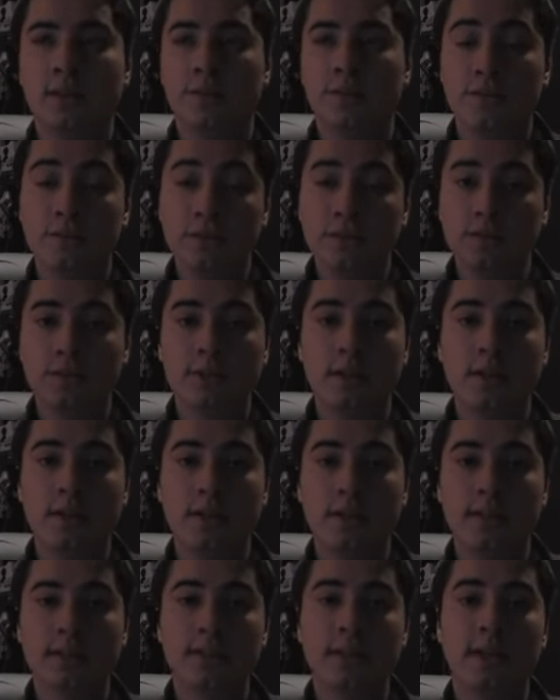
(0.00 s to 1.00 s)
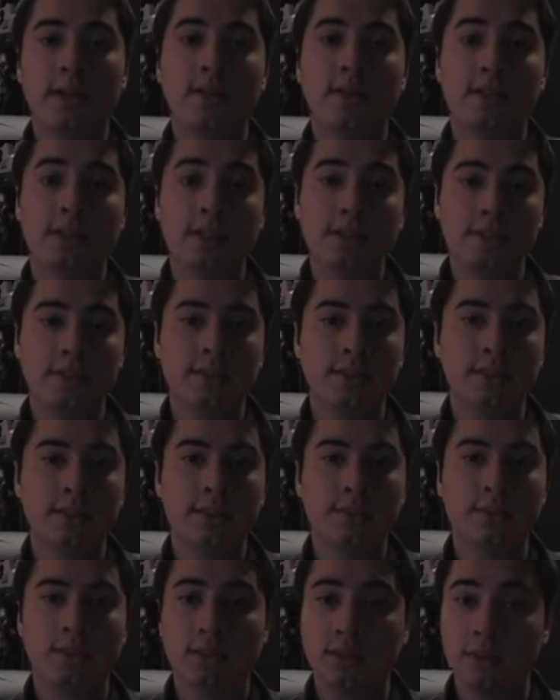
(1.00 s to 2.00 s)
first song is titled
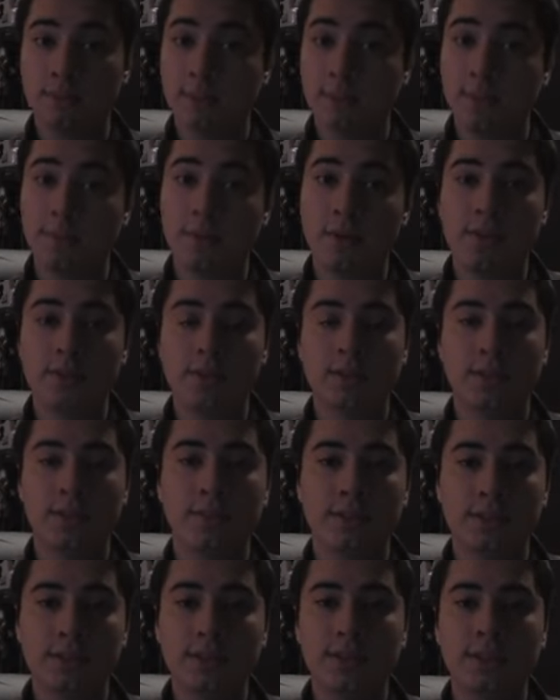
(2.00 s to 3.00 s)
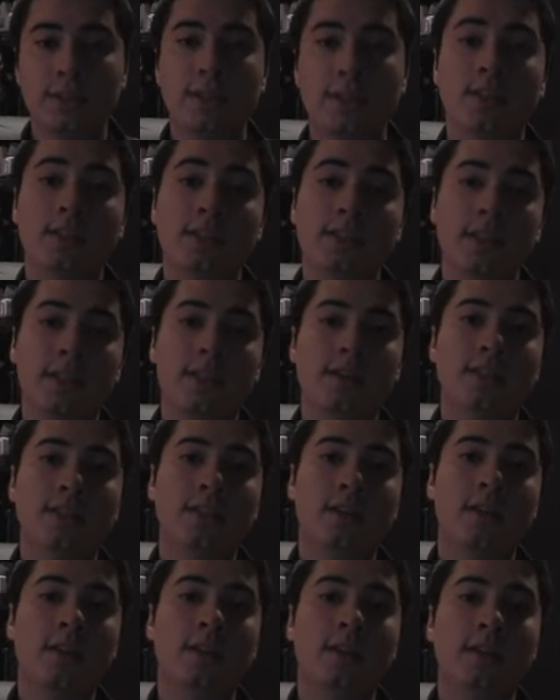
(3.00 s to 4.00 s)
Genesis, which is my brother's composition, and the second
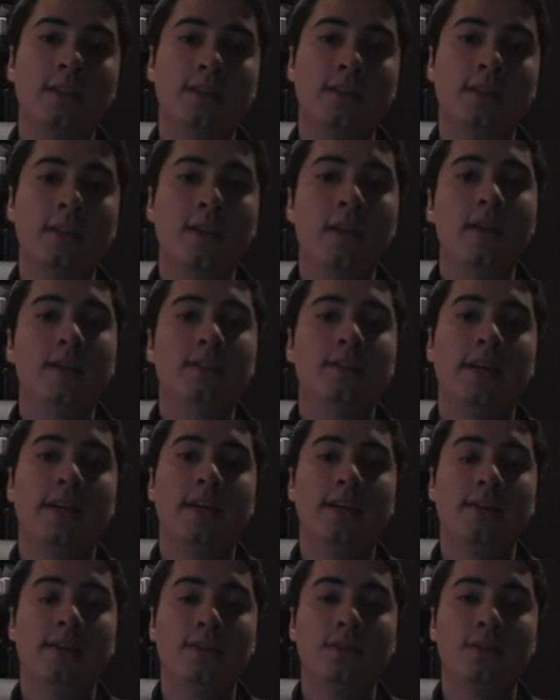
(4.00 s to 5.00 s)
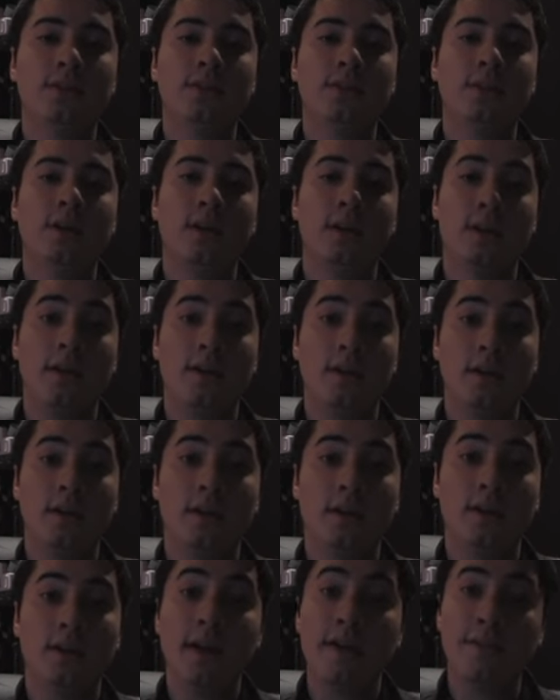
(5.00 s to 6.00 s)
song is titled
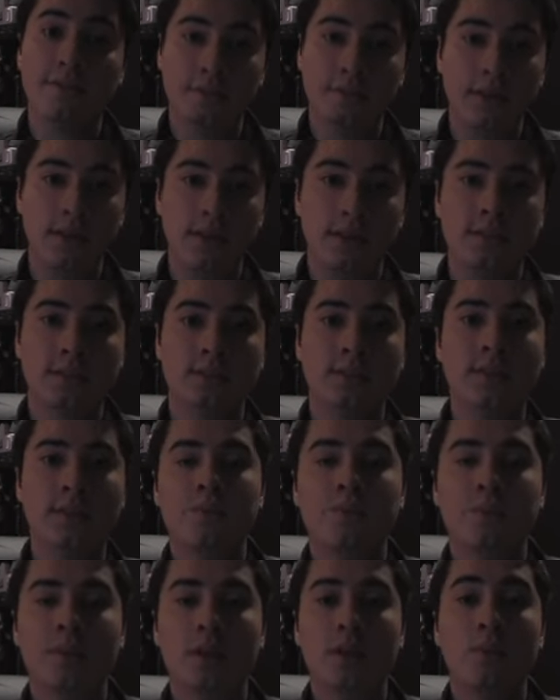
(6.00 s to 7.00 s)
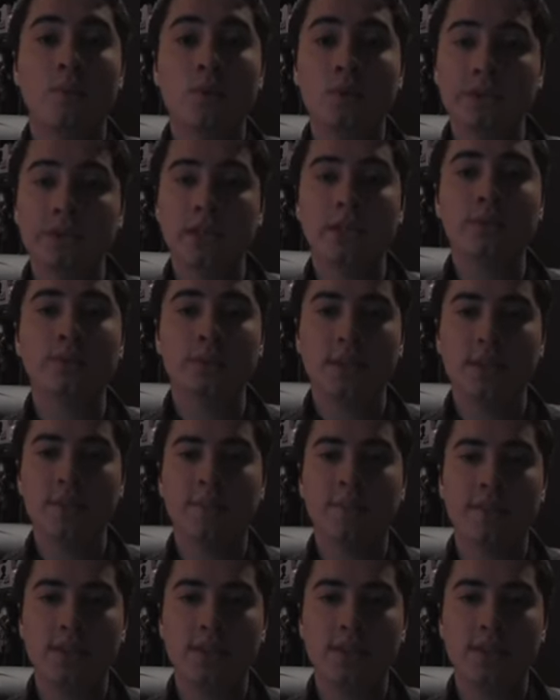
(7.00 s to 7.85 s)
Life Lost. More songs will come